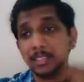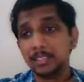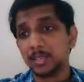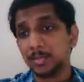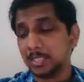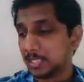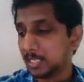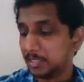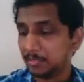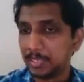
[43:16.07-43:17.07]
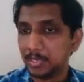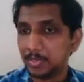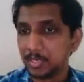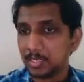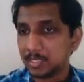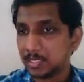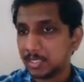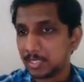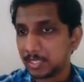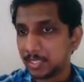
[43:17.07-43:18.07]
So basically, when you
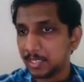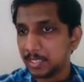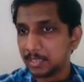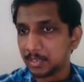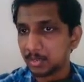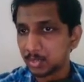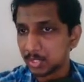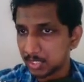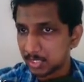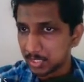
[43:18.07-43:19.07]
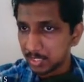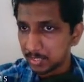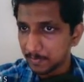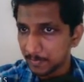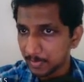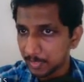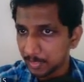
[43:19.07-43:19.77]
consider a cross section,